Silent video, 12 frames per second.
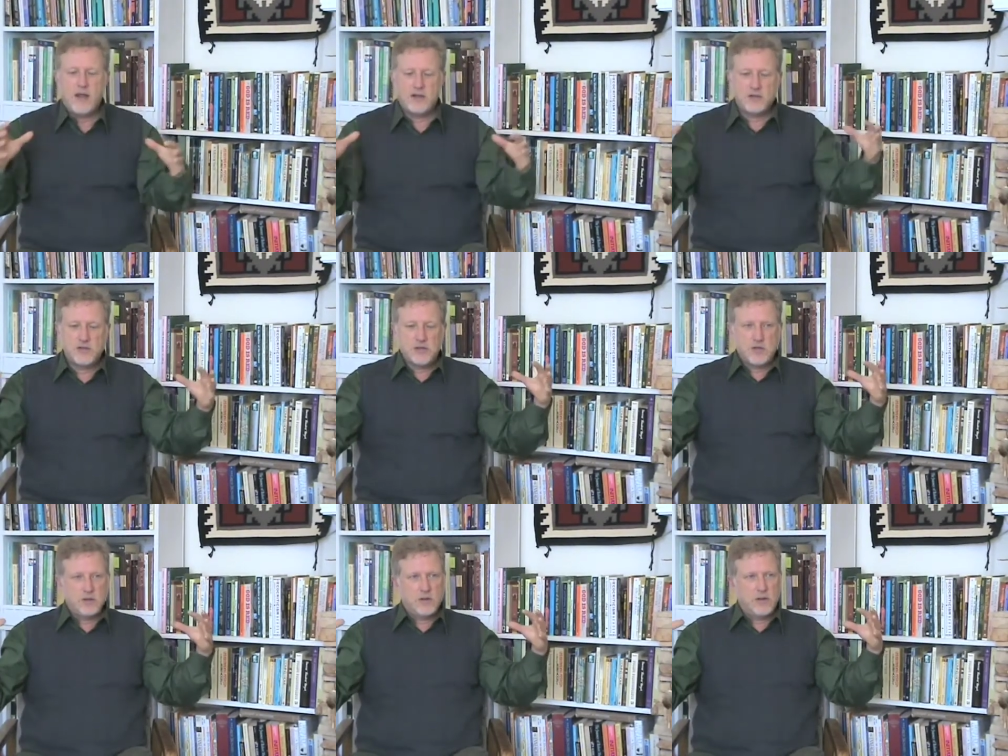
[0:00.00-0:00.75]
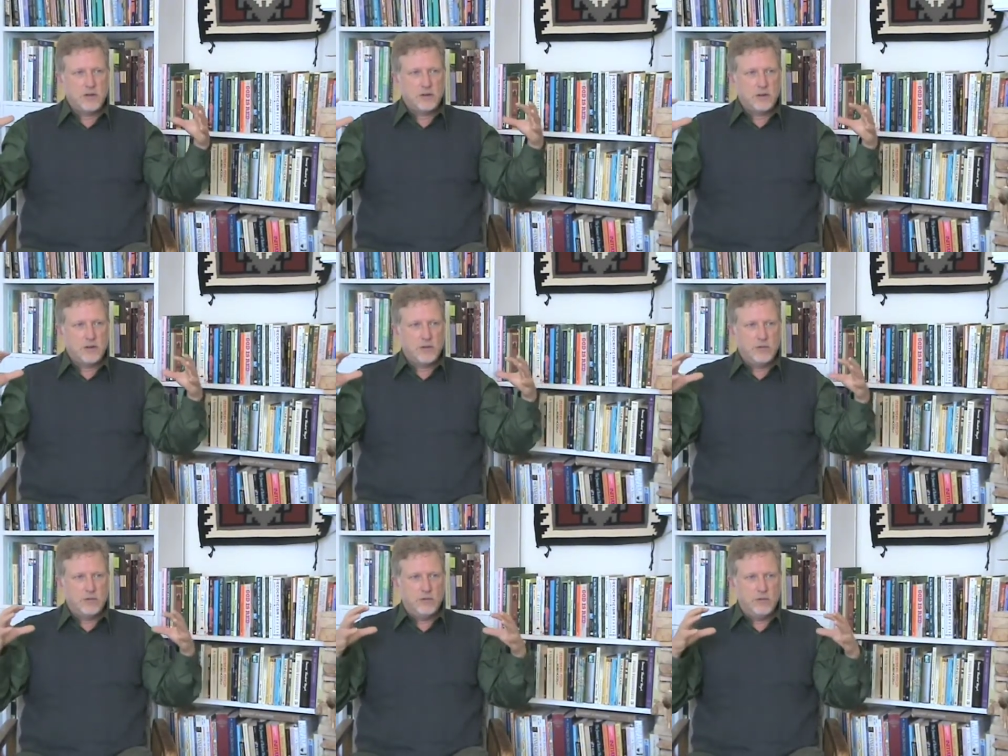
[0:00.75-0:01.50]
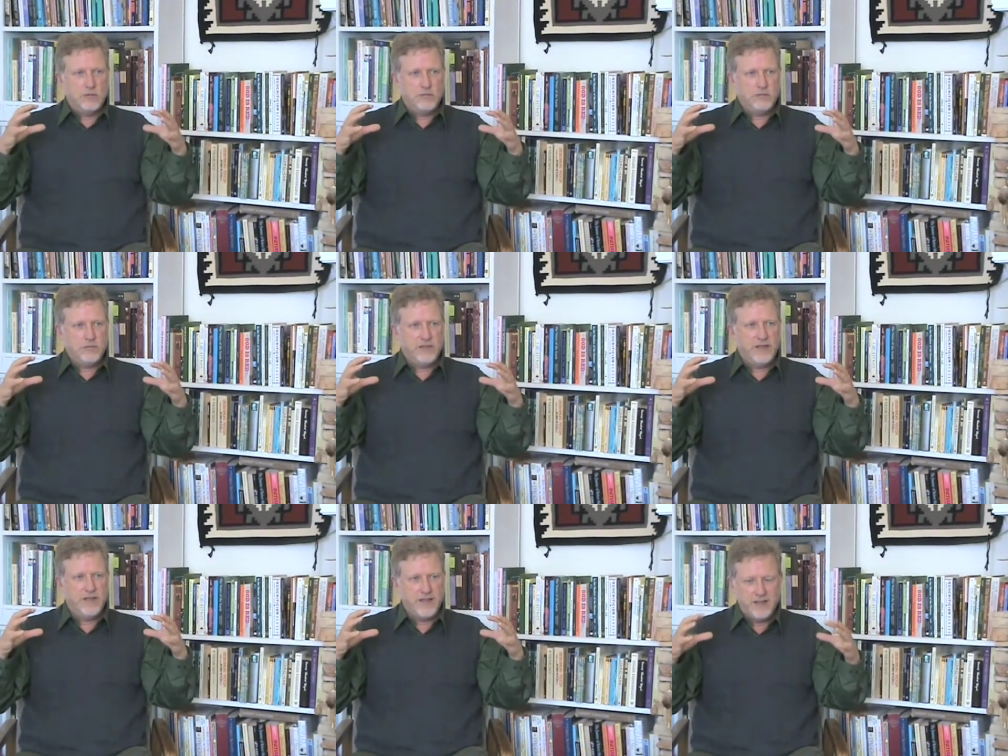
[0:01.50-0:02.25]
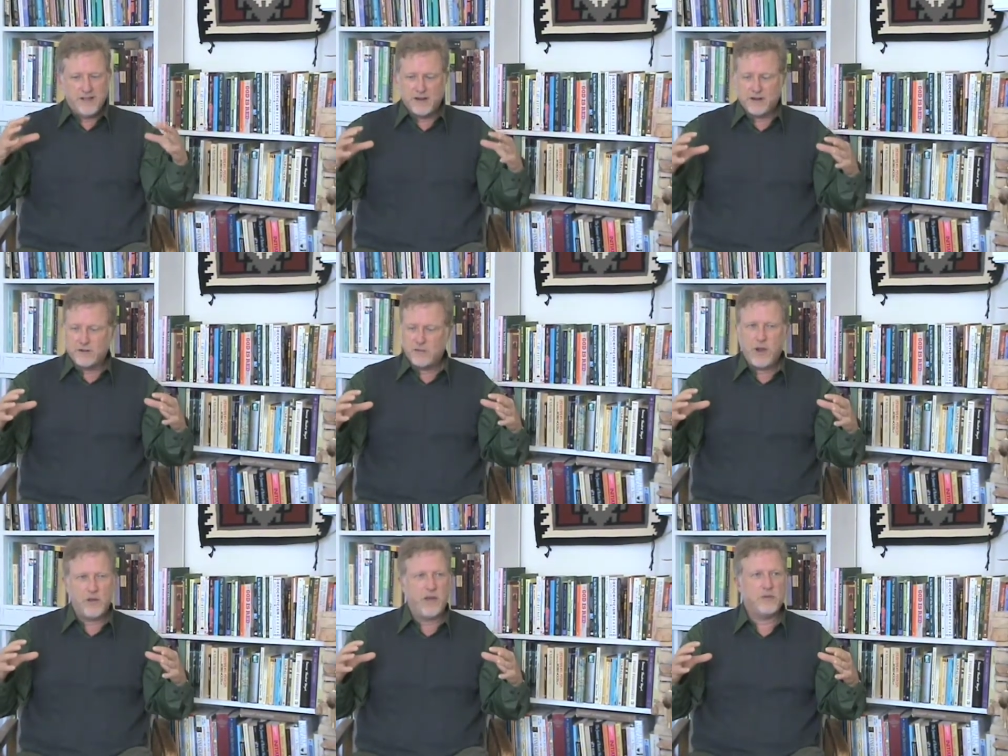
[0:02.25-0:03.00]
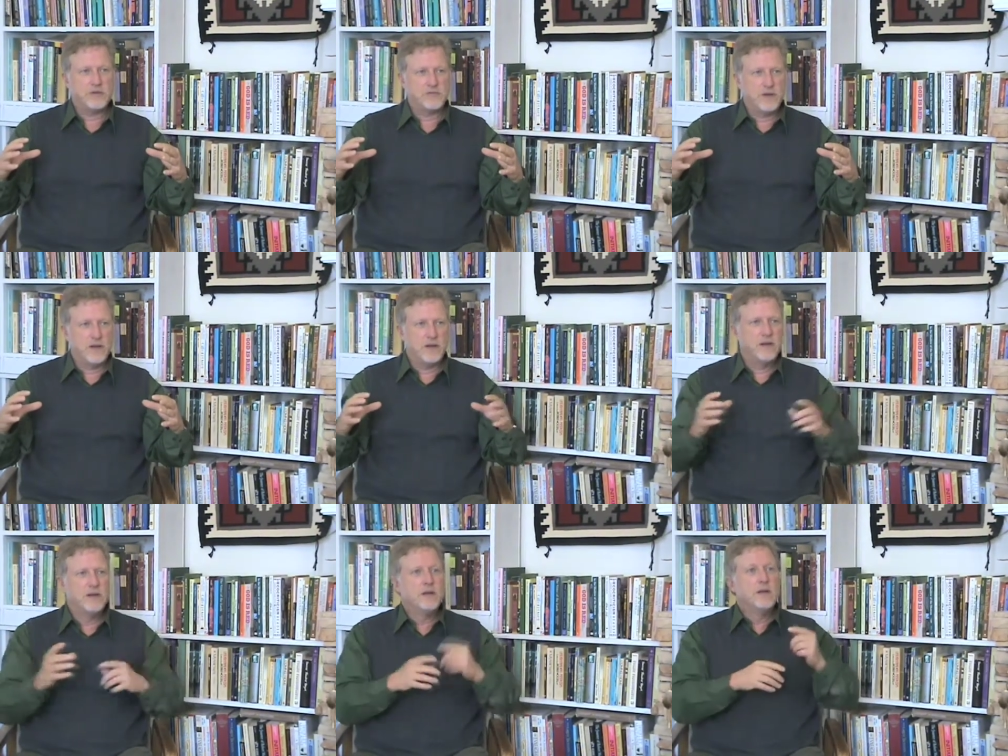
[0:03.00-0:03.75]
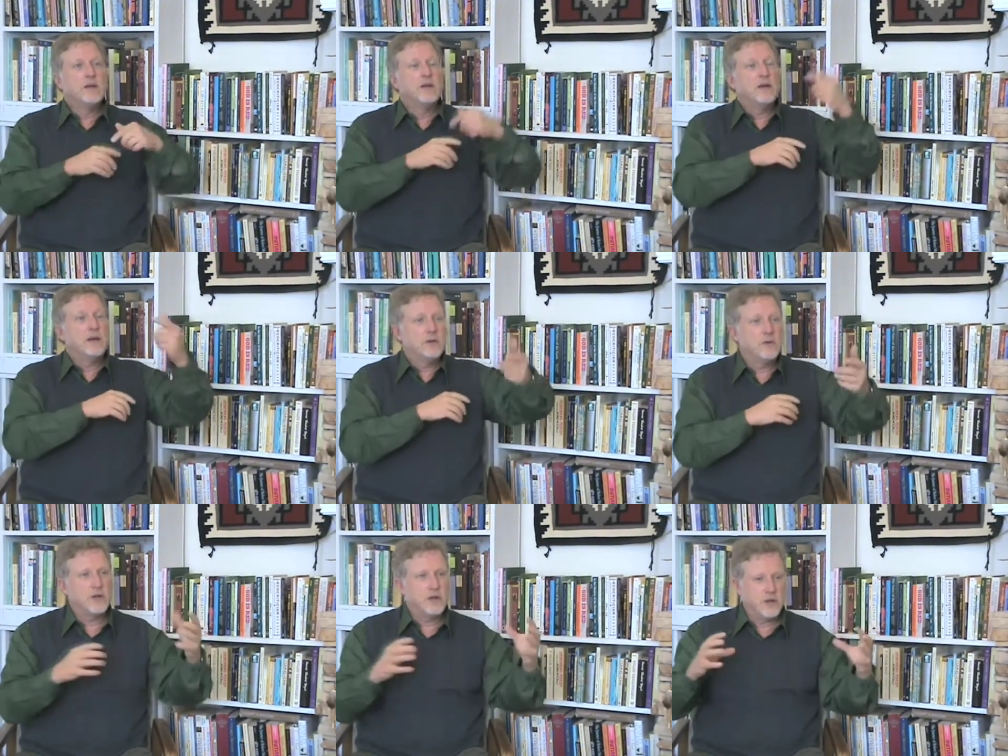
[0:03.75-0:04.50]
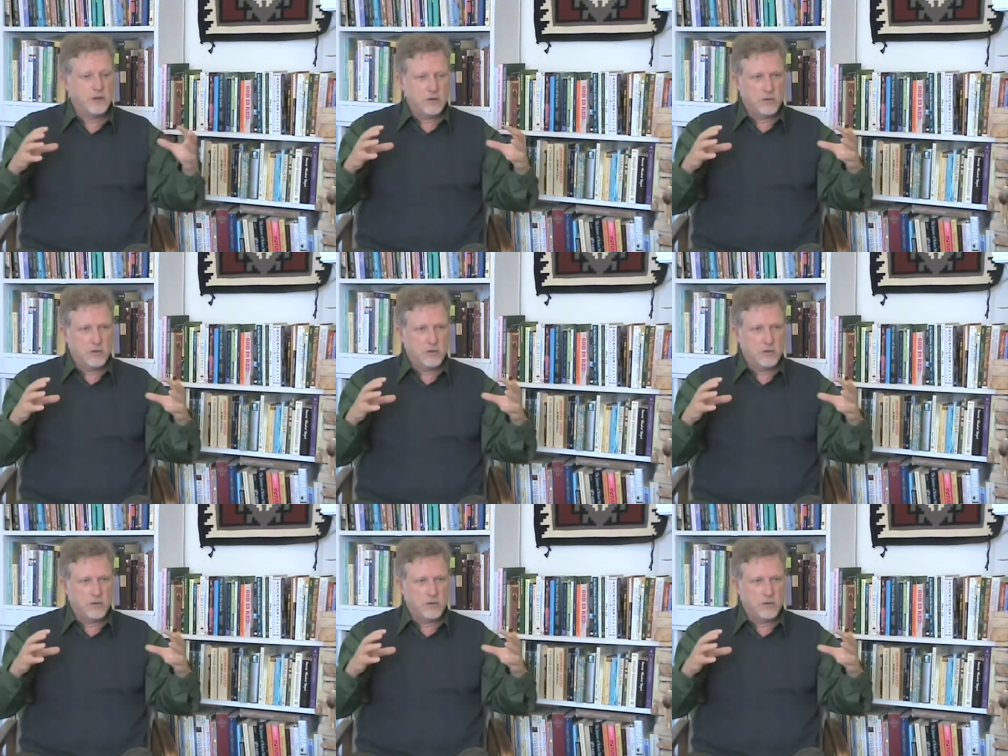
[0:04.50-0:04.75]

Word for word: and as soon as I do that, they go, Rrr I go, wow, that was fun. And I do it again.